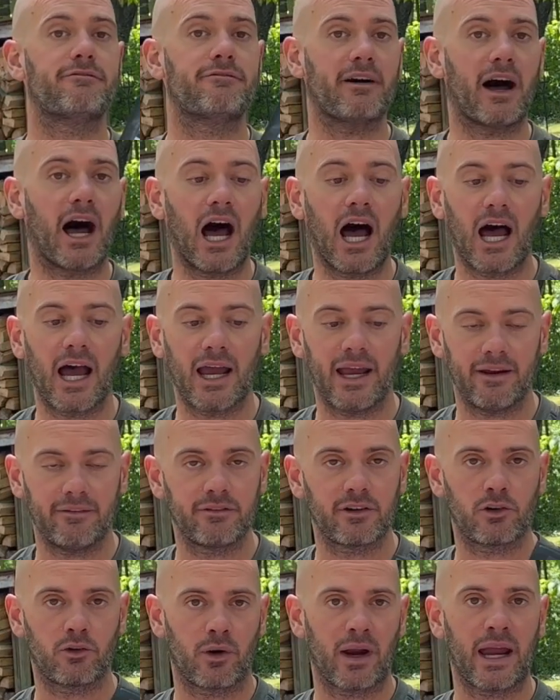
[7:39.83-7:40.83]

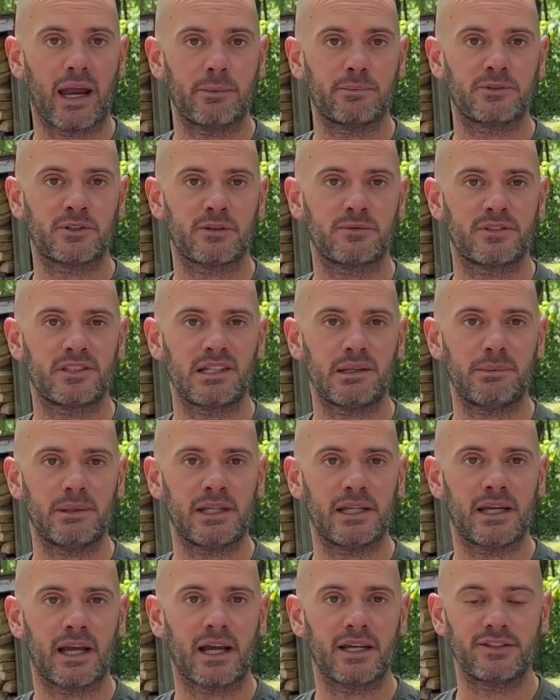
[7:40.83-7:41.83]
5 grams of
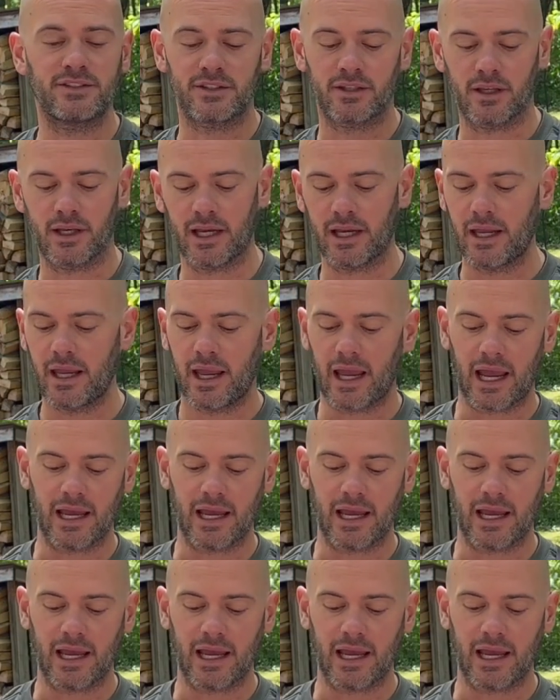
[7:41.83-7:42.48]
CBD isolate,